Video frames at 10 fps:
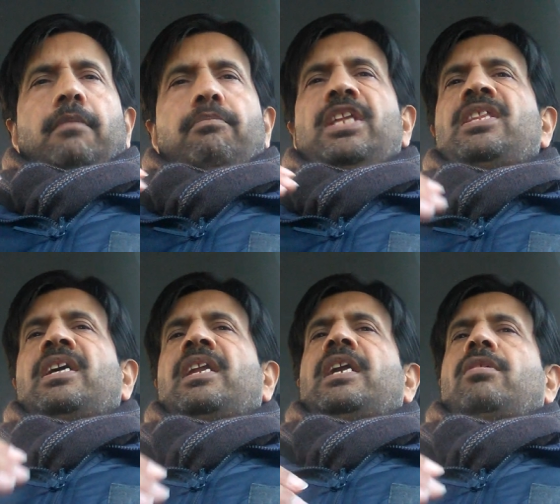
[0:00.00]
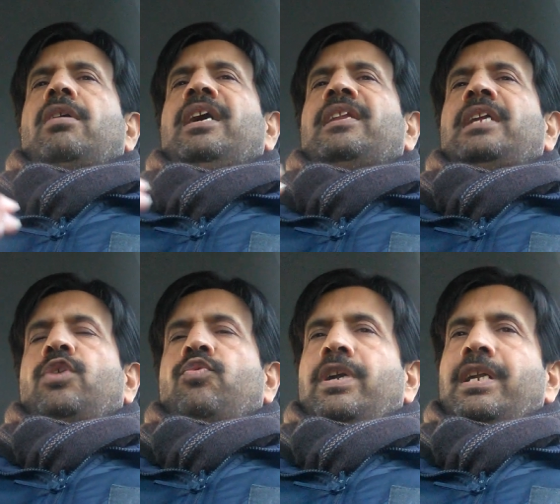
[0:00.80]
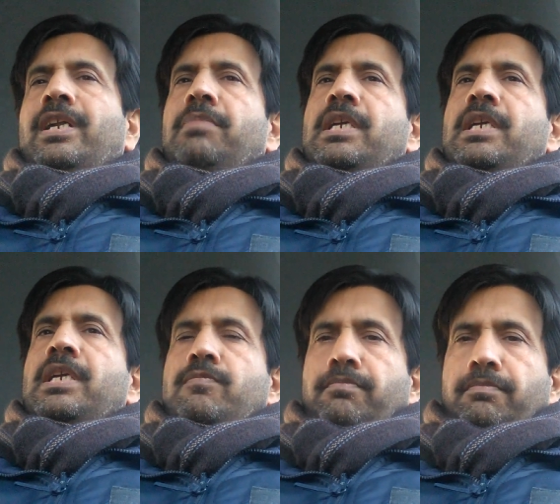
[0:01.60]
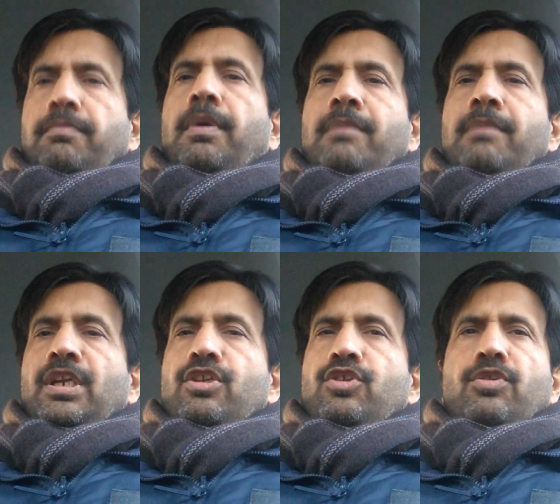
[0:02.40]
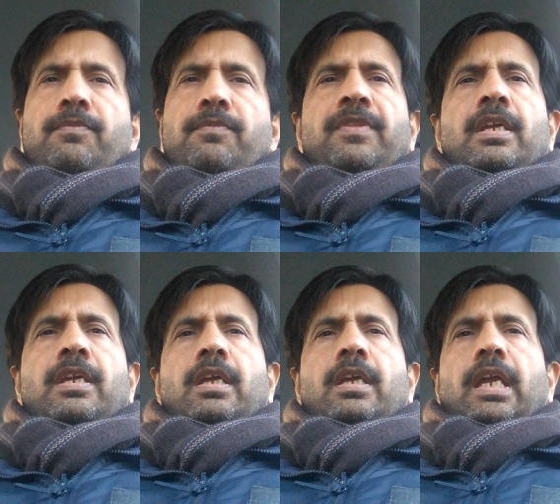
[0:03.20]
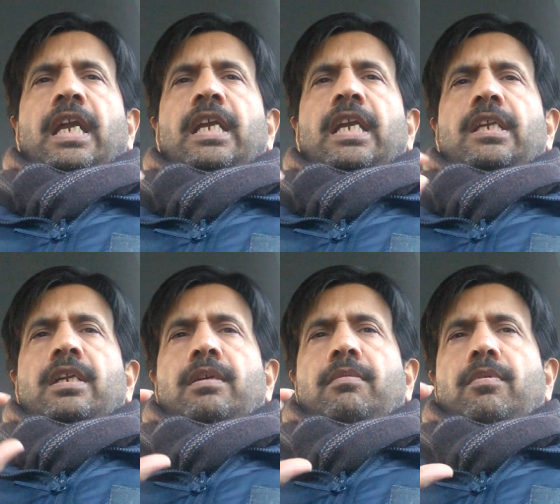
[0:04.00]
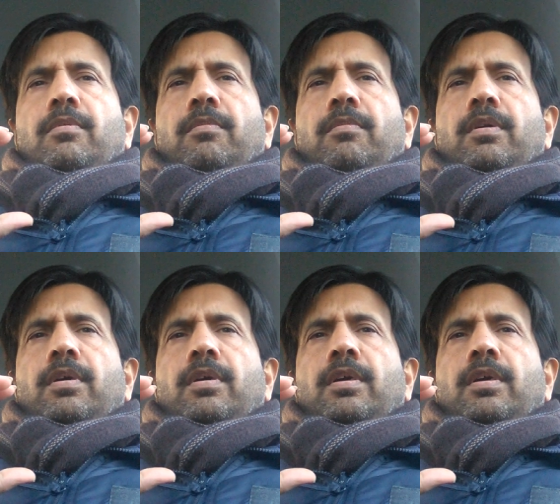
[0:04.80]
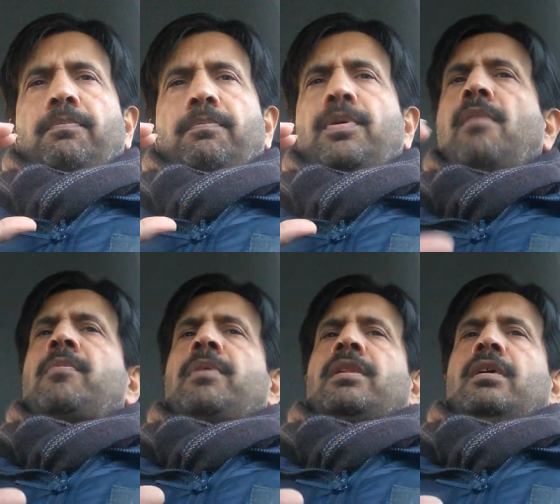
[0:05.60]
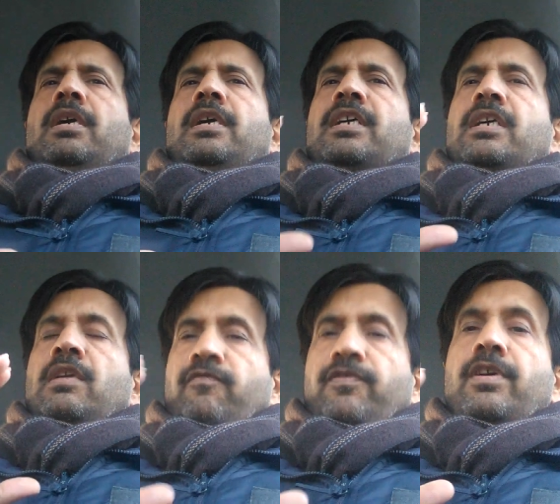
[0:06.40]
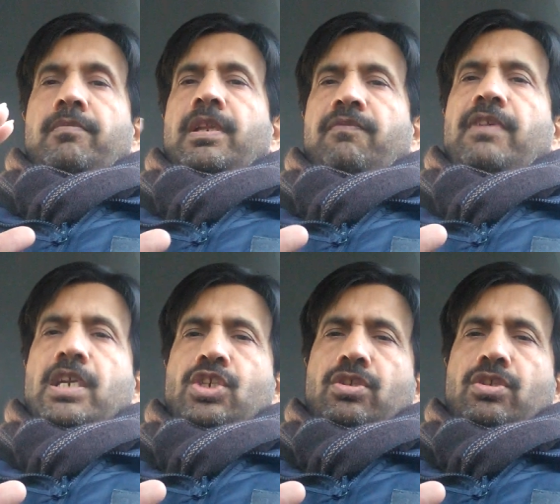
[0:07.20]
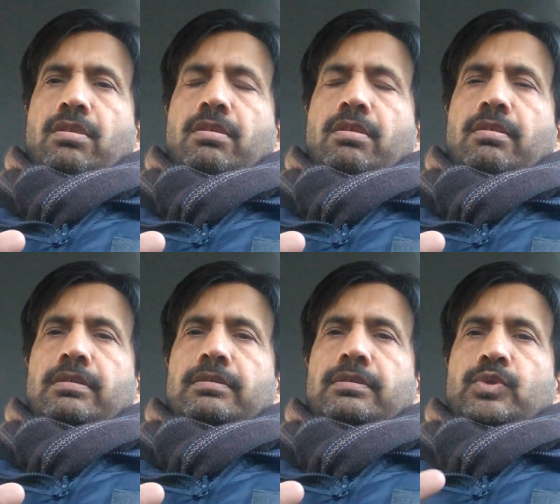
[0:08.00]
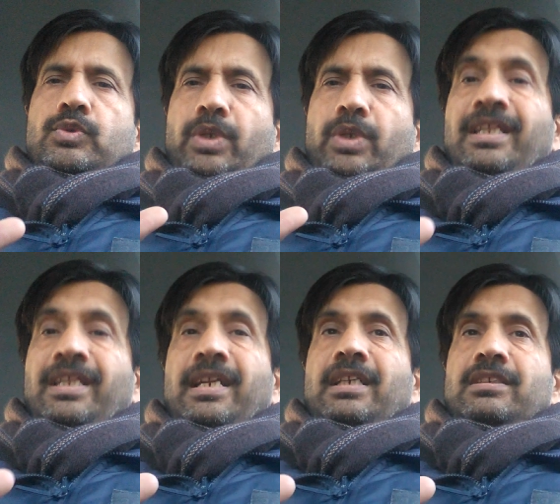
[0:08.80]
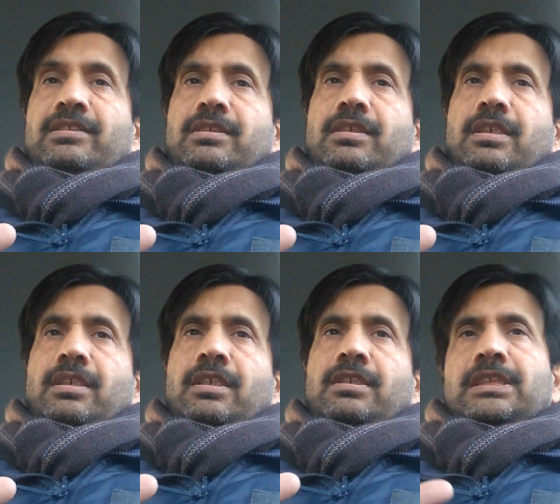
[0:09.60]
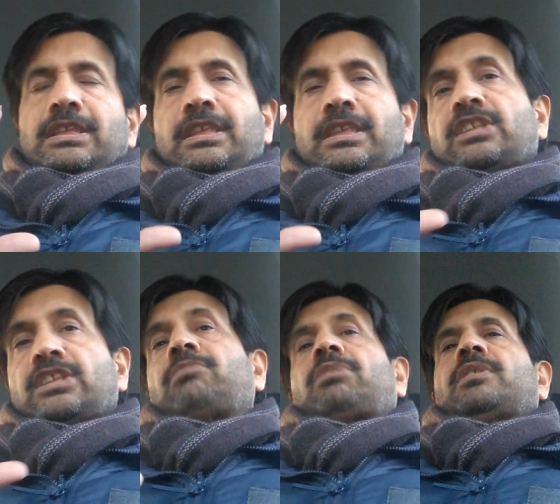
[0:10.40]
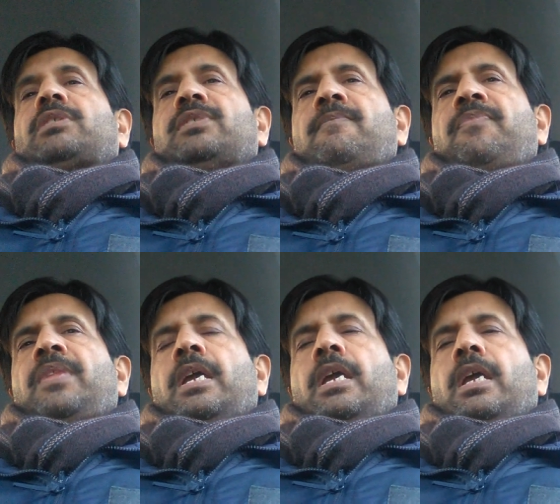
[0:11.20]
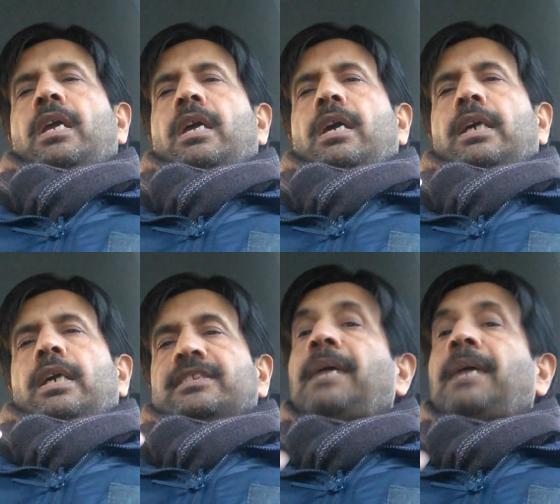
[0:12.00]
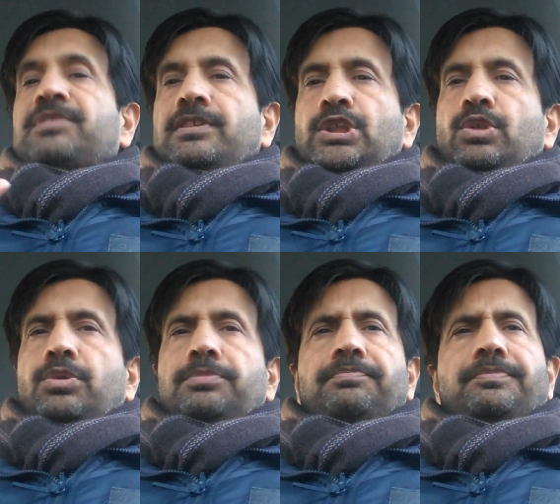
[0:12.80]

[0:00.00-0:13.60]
breathing rate higher than 20 beats per minute you know and probable are the confirmed infection so in that case uh, this is the symptoms of the uh, sepsis you know